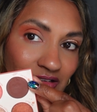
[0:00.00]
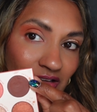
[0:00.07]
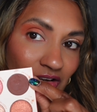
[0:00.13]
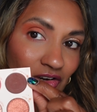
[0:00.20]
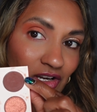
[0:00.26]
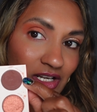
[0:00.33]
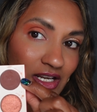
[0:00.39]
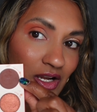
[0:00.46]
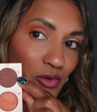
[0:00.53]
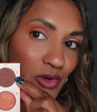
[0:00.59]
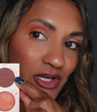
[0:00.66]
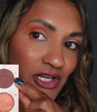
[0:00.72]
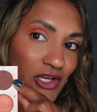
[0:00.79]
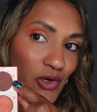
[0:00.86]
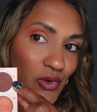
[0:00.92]
All right, now we're
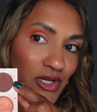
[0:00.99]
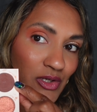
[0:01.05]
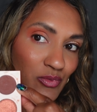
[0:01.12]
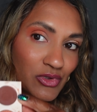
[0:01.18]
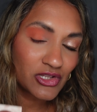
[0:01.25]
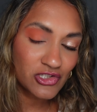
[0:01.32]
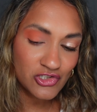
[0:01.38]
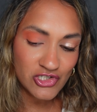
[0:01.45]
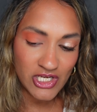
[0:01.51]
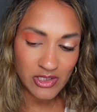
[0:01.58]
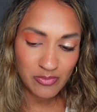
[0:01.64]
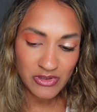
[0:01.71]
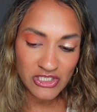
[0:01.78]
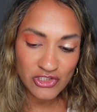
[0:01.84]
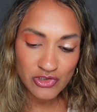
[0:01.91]
going to go in with the shade
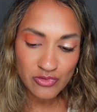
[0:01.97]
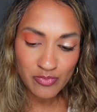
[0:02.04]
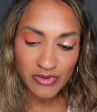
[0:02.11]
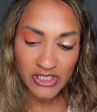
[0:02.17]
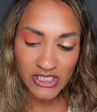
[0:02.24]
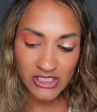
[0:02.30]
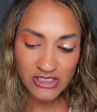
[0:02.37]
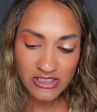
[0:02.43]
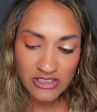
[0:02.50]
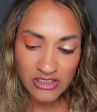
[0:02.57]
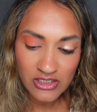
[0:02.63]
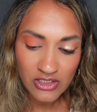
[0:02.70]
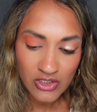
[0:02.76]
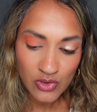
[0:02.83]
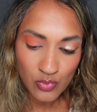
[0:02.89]
Peach Pit,
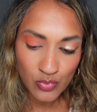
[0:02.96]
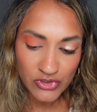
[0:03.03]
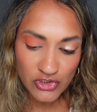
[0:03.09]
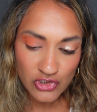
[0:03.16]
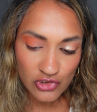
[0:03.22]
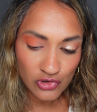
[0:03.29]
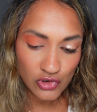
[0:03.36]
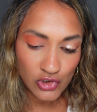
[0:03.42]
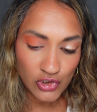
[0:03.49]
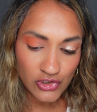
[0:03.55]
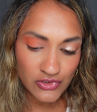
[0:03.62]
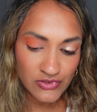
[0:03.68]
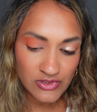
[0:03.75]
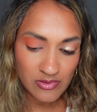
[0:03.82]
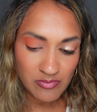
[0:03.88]
which
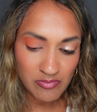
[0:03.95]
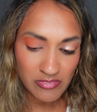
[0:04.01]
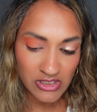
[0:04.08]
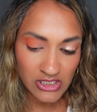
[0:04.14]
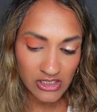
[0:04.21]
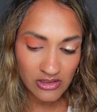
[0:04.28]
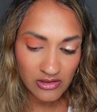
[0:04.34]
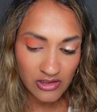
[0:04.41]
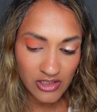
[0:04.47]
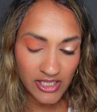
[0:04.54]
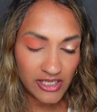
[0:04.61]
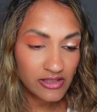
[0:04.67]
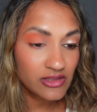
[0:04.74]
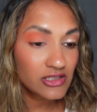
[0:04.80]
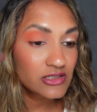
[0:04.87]
looks to me
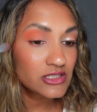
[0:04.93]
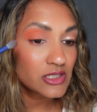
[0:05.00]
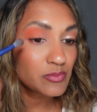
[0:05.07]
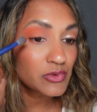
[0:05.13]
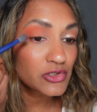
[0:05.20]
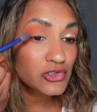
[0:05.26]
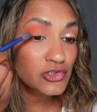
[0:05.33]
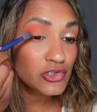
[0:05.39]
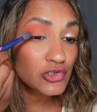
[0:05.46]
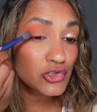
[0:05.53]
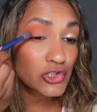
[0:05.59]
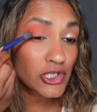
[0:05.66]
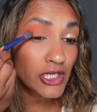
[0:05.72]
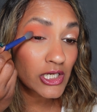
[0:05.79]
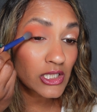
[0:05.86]
like the deepest
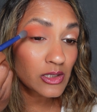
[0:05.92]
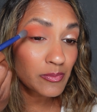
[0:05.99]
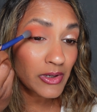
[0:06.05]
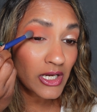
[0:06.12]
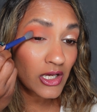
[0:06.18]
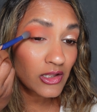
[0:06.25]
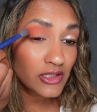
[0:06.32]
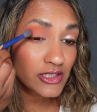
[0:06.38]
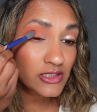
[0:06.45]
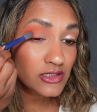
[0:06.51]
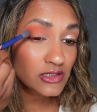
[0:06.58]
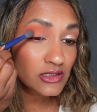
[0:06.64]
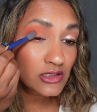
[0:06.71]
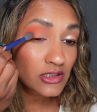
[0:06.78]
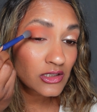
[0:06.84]
shade in the
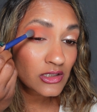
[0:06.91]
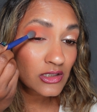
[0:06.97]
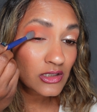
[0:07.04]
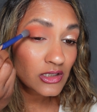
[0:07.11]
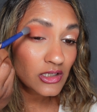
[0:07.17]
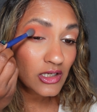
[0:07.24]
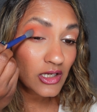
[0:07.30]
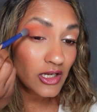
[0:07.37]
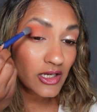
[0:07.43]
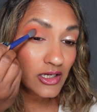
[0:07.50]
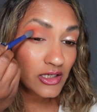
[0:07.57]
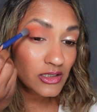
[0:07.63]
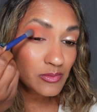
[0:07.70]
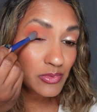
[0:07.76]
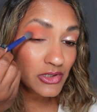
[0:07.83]
palette,
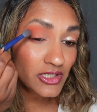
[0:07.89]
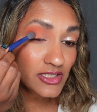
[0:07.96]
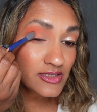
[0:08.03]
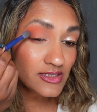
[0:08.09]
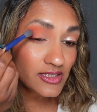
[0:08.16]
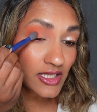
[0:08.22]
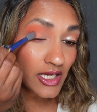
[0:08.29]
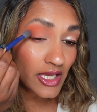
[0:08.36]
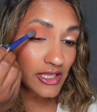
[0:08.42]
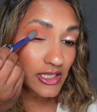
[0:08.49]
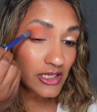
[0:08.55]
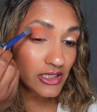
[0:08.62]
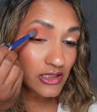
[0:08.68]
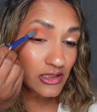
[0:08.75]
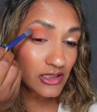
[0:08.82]
and place that
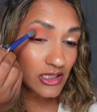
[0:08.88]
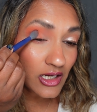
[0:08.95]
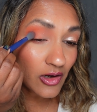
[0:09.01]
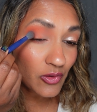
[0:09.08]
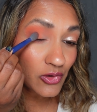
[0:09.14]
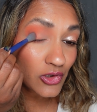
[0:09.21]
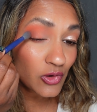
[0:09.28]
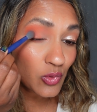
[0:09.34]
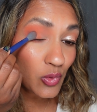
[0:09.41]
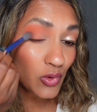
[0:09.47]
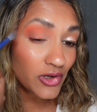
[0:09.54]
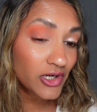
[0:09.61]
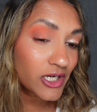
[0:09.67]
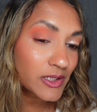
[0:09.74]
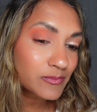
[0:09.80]
in the outer
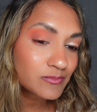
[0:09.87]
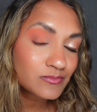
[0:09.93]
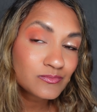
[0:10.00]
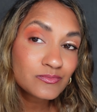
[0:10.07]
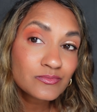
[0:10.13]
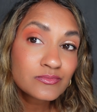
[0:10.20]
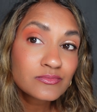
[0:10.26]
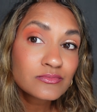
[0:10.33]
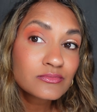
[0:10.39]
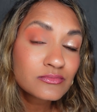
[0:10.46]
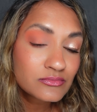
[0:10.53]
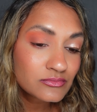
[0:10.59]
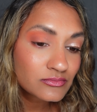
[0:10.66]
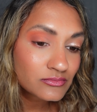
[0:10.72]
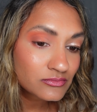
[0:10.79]
corner.
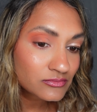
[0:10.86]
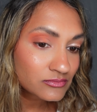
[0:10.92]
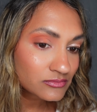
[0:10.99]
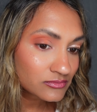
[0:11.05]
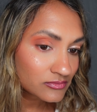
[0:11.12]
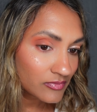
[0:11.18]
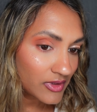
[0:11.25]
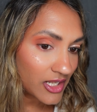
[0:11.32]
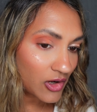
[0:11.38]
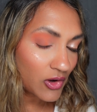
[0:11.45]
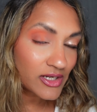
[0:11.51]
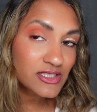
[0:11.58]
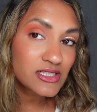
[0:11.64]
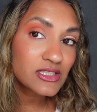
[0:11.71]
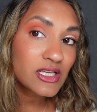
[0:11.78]
Now,
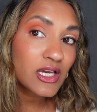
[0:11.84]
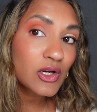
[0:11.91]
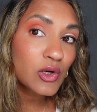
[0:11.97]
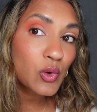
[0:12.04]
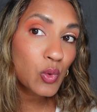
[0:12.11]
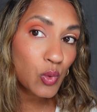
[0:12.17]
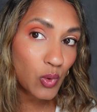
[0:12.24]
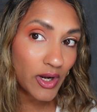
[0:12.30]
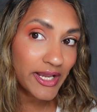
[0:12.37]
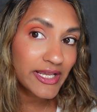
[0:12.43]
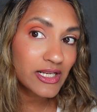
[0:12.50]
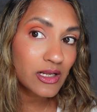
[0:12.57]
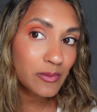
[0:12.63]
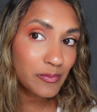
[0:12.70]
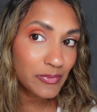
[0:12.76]
I did get quite
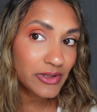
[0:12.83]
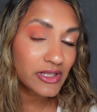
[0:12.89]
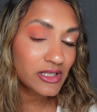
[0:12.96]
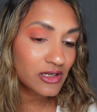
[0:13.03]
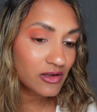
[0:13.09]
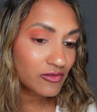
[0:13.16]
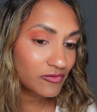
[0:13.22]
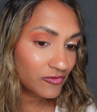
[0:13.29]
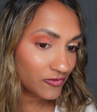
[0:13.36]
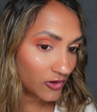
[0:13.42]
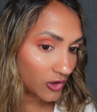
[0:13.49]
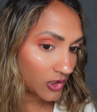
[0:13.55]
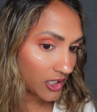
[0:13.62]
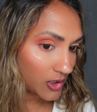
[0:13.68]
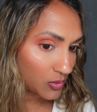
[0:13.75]
a bit of
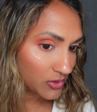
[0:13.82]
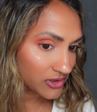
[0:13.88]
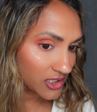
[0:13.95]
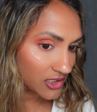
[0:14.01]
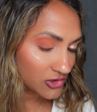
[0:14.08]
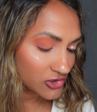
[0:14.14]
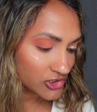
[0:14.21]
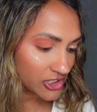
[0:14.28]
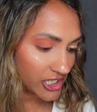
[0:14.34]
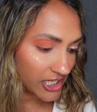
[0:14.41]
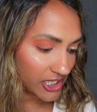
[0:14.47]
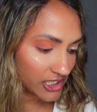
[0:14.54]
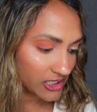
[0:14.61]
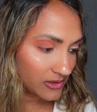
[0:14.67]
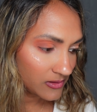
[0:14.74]
fallout with that
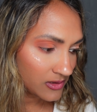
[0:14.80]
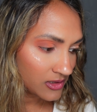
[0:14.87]
shade.